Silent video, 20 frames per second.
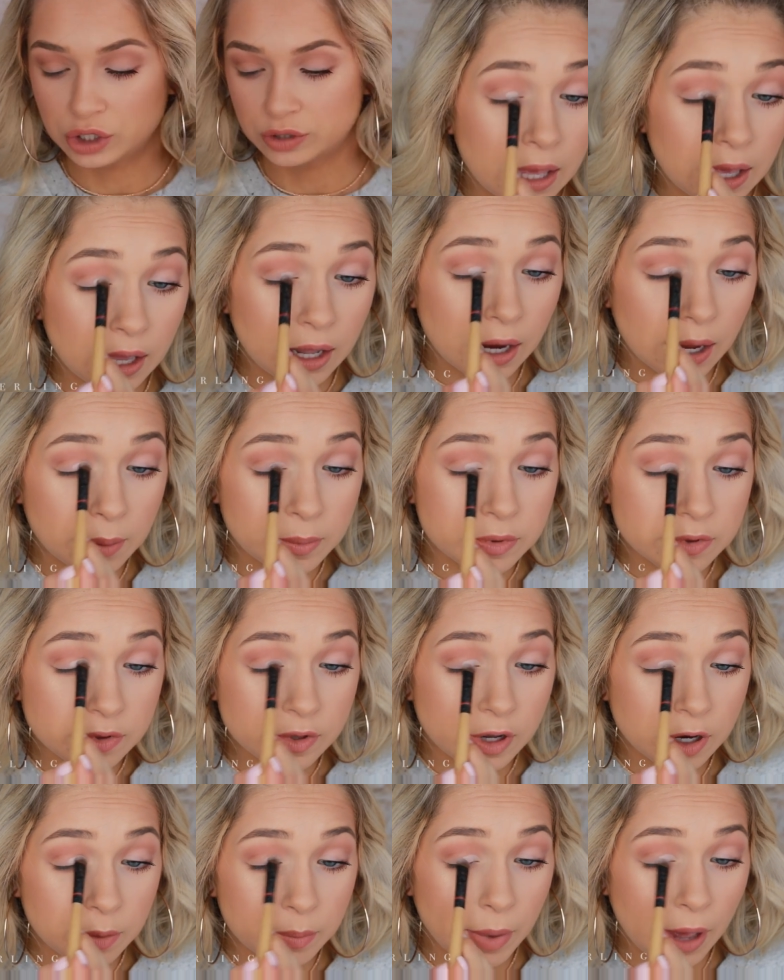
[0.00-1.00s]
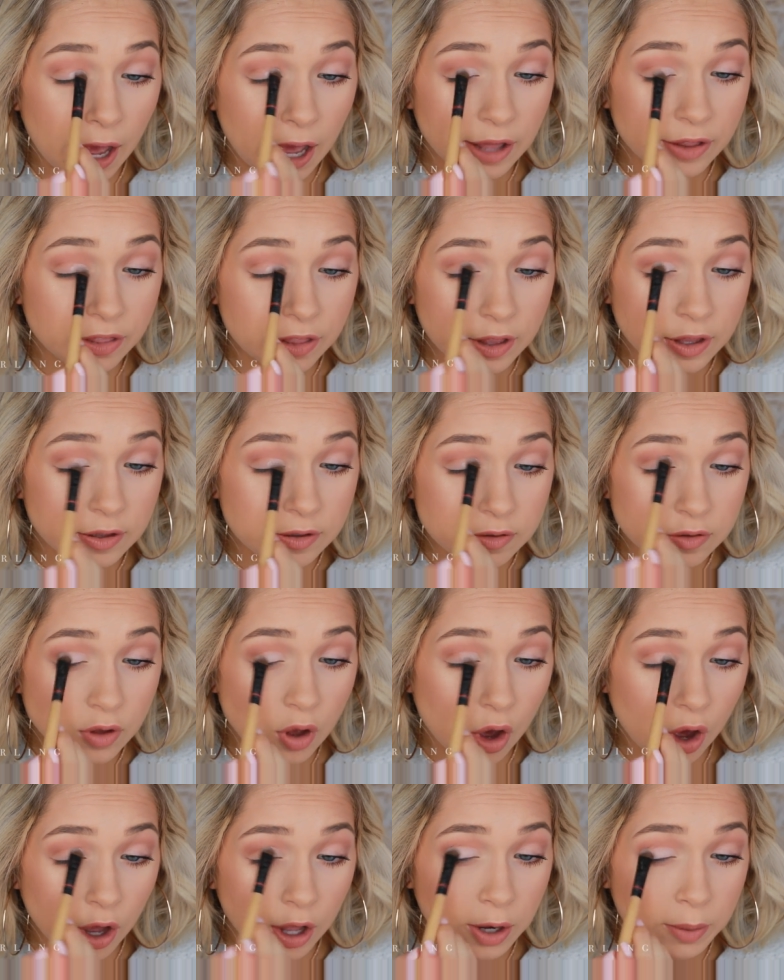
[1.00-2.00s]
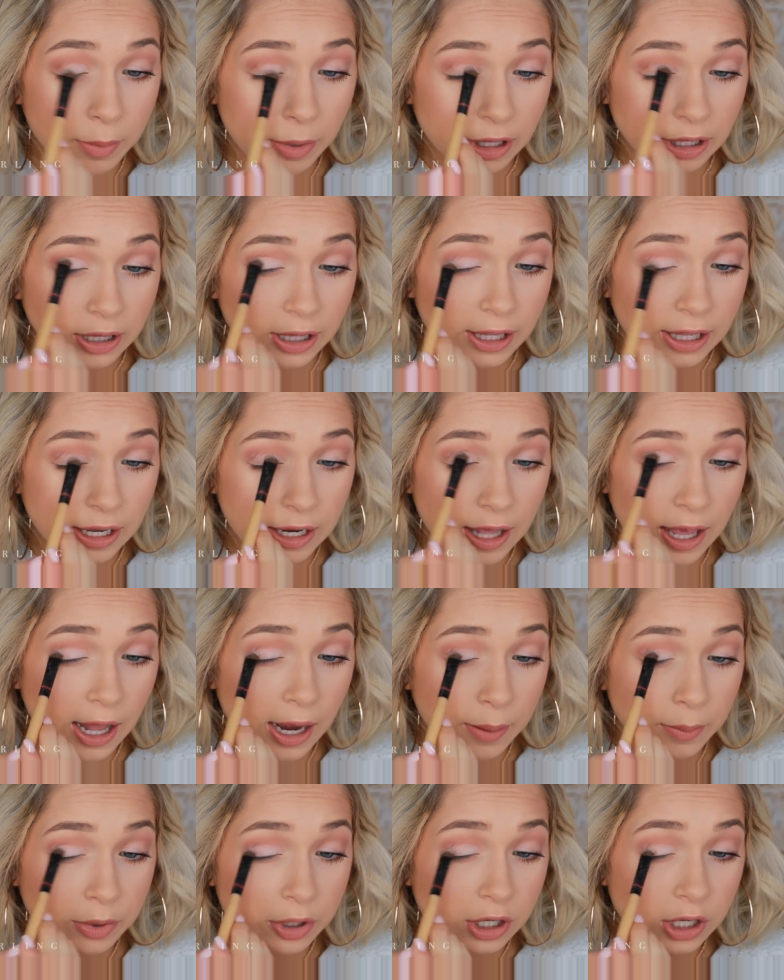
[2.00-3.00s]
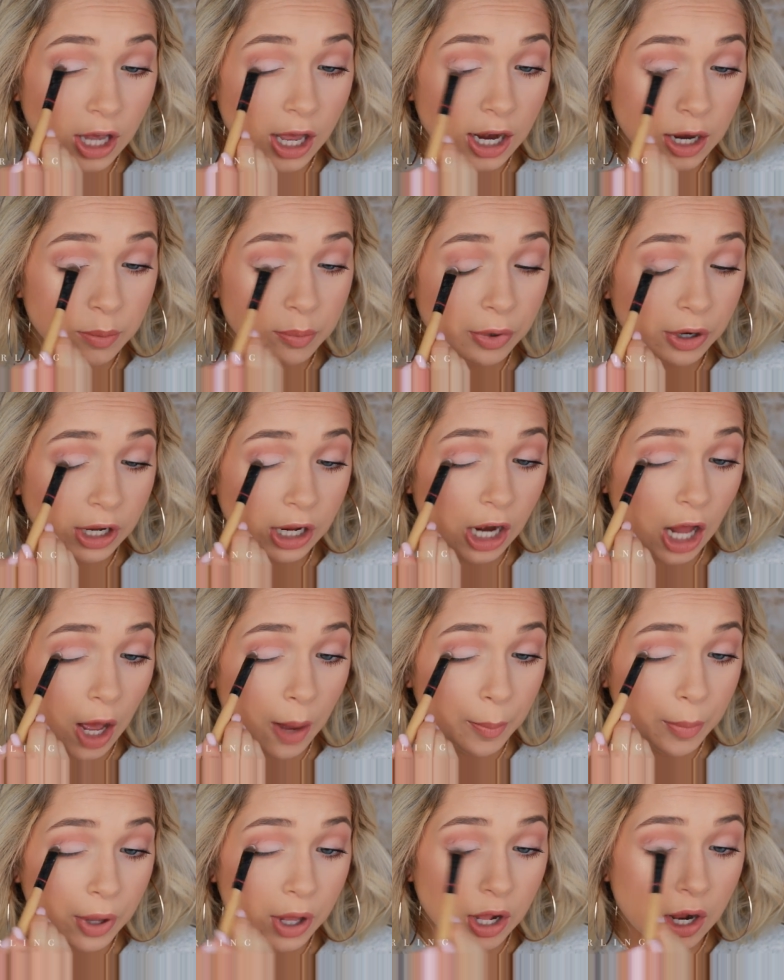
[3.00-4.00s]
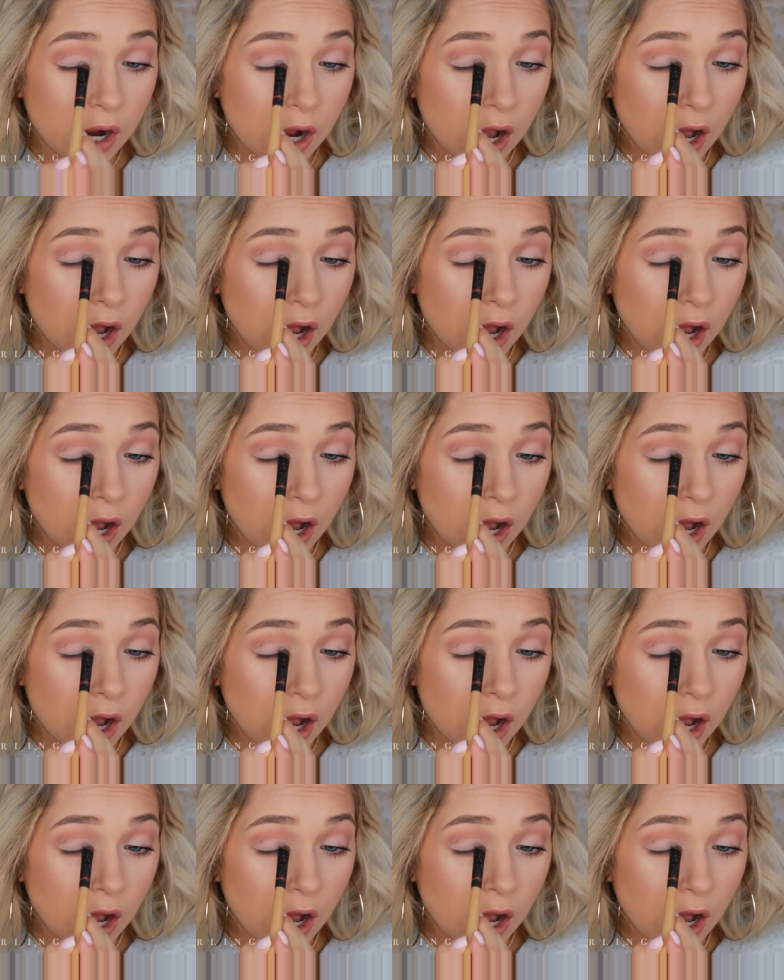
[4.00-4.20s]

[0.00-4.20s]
and I'm just gonna pat this on my lid, and I'm gonna kind of bring it up